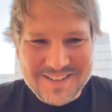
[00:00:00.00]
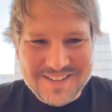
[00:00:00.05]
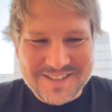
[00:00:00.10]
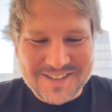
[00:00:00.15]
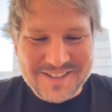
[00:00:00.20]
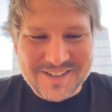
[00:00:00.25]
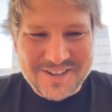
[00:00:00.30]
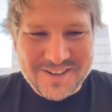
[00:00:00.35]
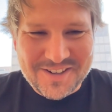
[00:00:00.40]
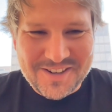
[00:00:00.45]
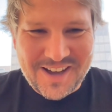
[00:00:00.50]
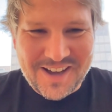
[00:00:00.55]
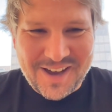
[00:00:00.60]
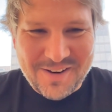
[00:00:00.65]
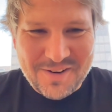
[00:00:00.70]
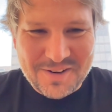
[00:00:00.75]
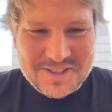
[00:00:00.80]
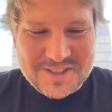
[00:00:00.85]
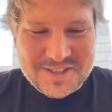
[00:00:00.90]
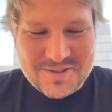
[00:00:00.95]
so I
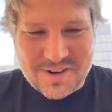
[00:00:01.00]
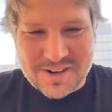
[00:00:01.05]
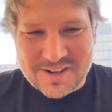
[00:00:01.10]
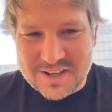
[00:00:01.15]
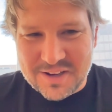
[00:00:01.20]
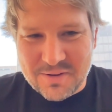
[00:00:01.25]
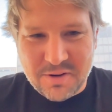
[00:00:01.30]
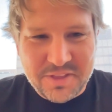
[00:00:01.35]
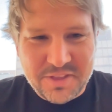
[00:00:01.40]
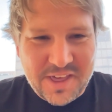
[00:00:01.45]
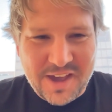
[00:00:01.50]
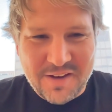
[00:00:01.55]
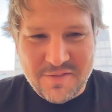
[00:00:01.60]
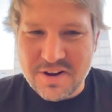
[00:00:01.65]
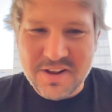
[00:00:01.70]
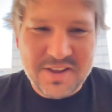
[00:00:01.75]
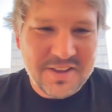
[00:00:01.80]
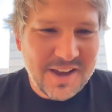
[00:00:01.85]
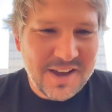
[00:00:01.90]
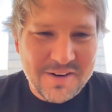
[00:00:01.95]
was struggling with
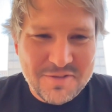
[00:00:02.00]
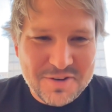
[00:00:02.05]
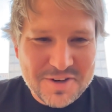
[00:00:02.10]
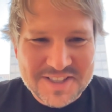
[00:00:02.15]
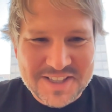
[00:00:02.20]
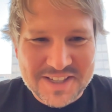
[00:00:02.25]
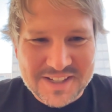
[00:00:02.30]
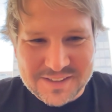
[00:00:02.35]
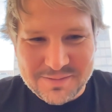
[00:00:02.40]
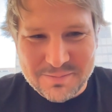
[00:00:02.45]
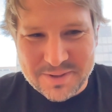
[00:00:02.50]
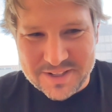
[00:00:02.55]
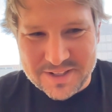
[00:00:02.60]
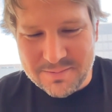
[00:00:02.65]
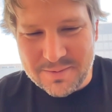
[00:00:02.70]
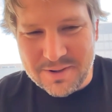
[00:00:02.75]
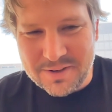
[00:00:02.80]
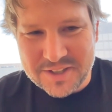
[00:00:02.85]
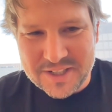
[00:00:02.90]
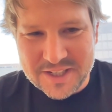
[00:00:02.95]
every single bit
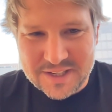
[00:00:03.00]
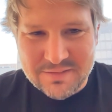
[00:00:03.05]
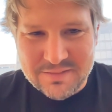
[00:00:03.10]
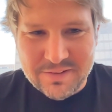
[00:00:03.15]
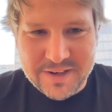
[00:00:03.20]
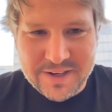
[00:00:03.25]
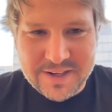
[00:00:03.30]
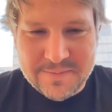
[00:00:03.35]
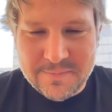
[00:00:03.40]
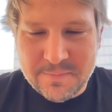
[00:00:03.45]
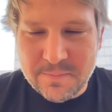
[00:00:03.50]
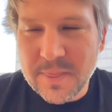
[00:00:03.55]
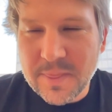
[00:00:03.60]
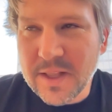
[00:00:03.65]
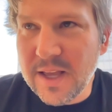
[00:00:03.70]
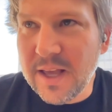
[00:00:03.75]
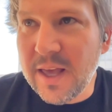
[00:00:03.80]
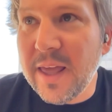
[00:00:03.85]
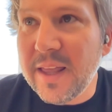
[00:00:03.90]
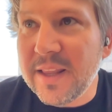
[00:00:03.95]
about it, right?
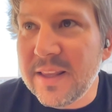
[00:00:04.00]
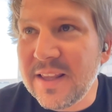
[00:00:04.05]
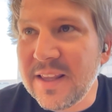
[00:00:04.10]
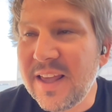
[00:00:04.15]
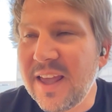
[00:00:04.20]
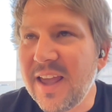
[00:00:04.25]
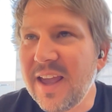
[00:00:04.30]
And